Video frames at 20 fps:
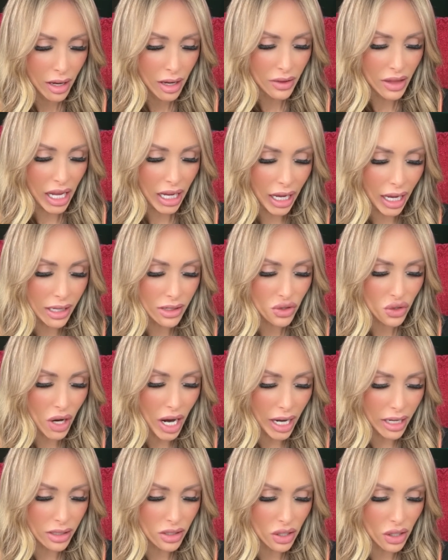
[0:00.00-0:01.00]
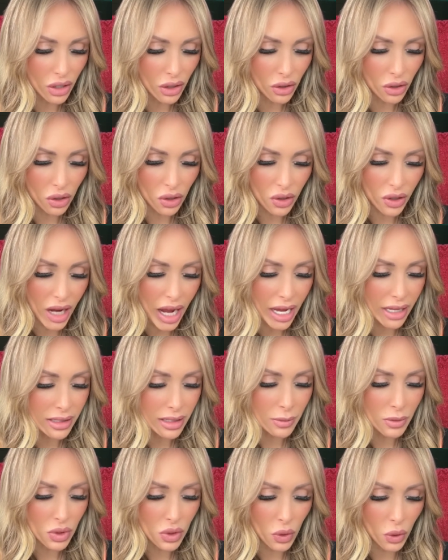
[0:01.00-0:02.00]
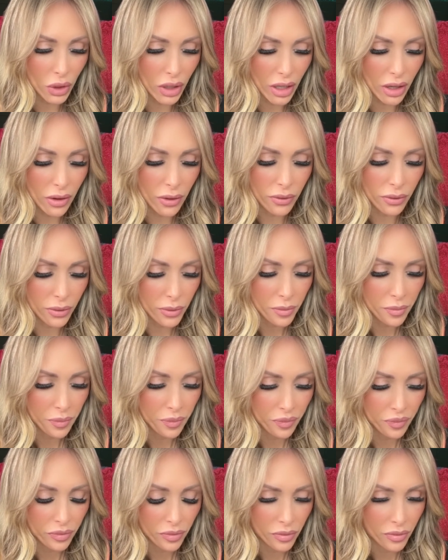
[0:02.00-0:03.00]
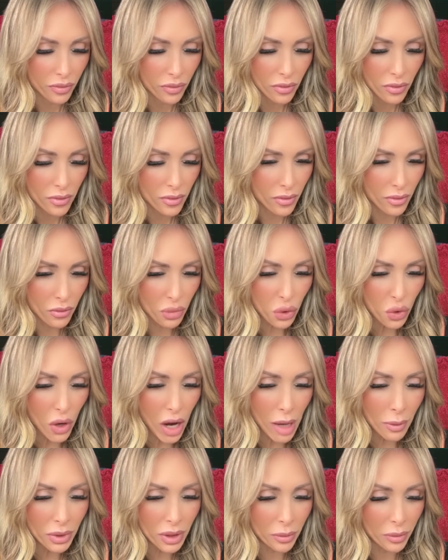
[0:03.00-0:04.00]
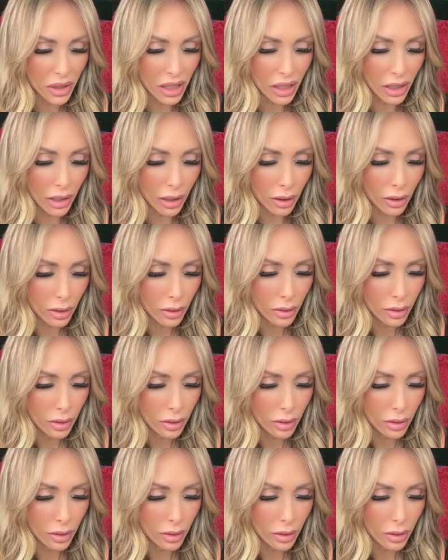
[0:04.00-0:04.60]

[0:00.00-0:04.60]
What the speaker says: They tried to create some sort of problem here.